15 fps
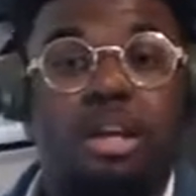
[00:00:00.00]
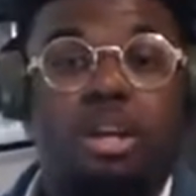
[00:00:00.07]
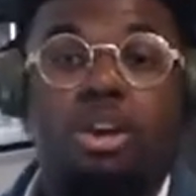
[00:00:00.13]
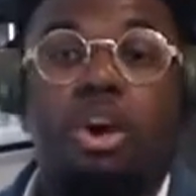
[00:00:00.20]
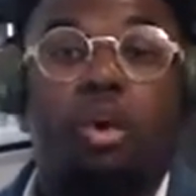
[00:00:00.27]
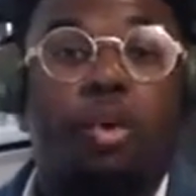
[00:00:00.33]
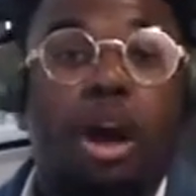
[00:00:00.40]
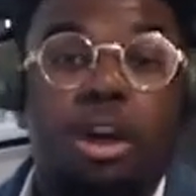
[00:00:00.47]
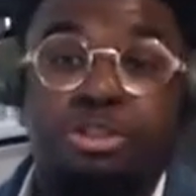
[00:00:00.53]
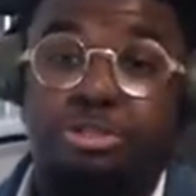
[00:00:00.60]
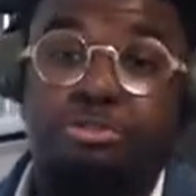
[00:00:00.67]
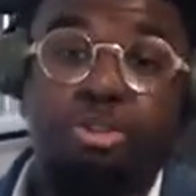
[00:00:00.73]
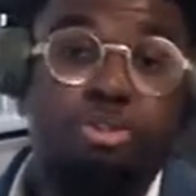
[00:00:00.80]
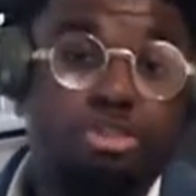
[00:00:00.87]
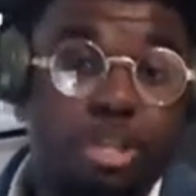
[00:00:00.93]
Go watch them.
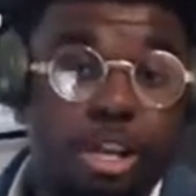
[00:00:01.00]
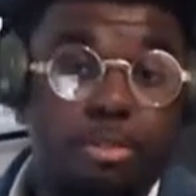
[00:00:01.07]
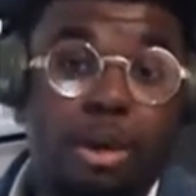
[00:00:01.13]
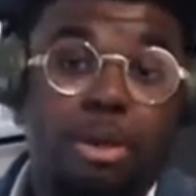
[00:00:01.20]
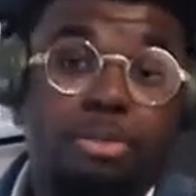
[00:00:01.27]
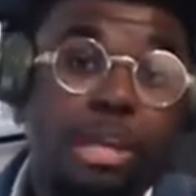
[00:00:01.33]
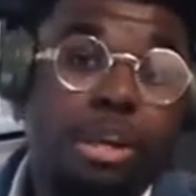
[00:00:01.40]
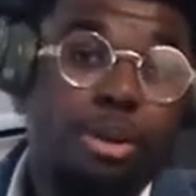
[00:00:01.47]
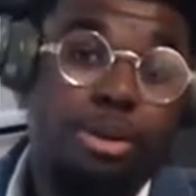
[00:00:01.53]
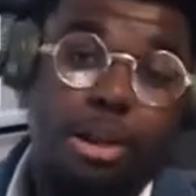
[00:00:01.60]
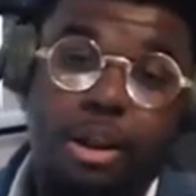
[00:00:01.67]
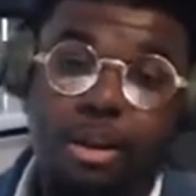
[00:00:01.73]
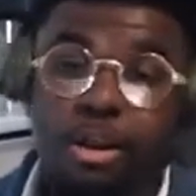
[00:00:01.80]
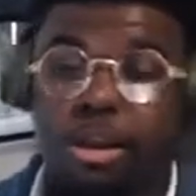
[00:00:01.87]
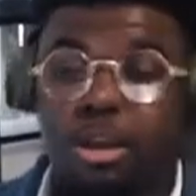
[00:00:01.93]
Go check them out. They are
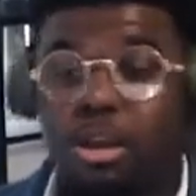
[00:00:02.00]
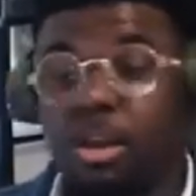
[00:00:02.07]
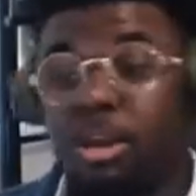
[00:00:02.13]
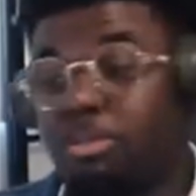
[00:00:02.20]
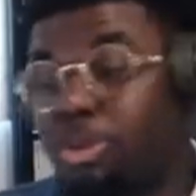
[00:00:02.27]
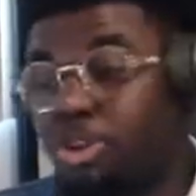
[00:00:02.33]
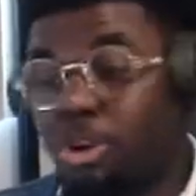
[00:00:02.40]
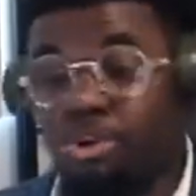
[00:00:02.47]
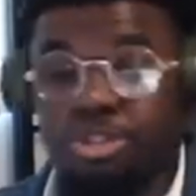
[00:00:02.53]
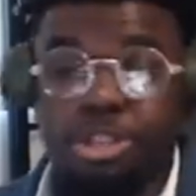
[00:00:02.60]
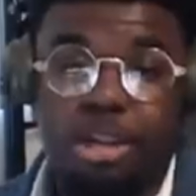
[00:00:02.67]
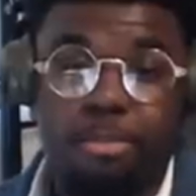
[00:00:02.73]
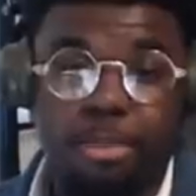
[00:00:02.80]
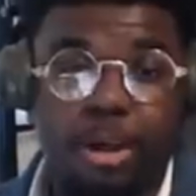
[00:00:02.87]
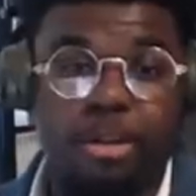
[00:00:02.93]
there. But go check
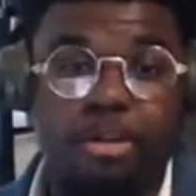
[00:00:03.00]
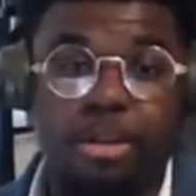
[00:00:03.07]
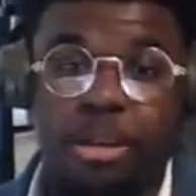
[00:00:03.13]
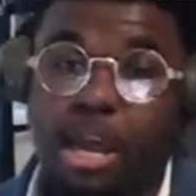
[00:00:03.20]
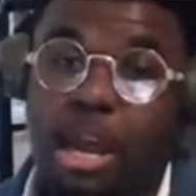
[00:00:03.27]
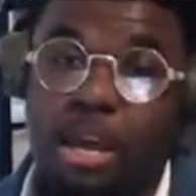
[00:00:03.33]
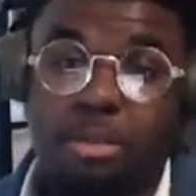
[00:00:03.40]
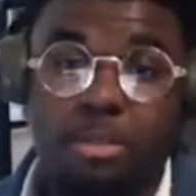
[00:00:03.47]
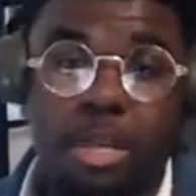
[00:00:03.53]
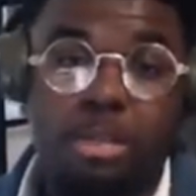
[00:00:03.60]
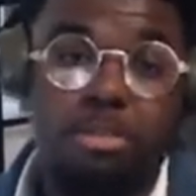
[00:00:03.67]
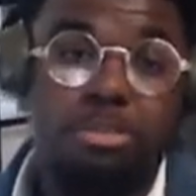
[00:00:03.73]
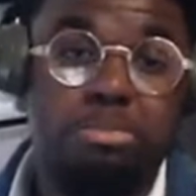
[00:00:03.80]
them out. The anime is,